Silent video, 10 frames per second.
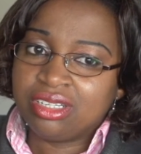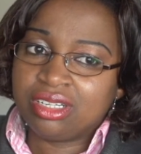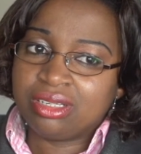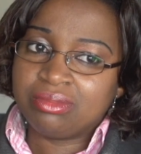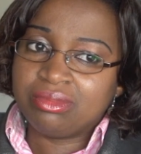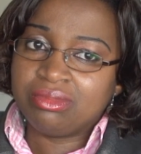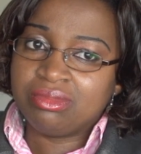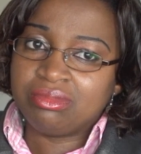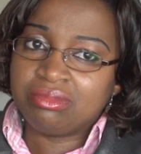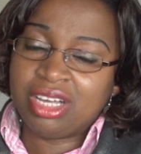
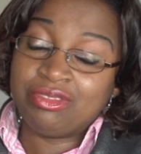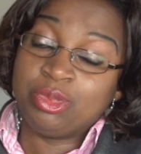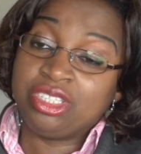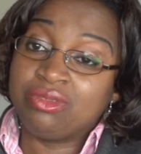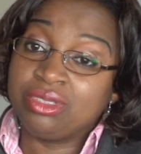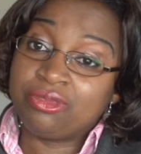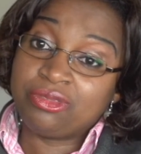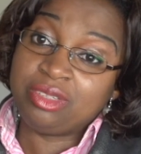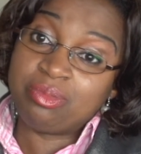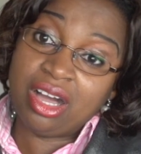having been given the
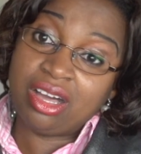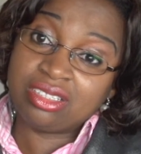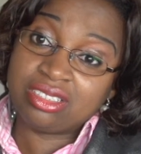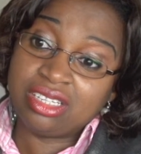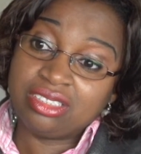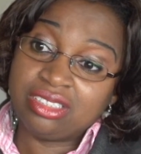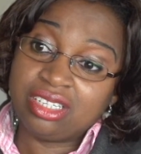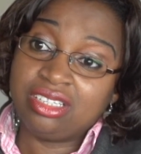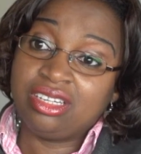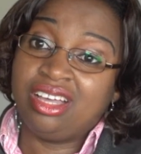feedbacks and then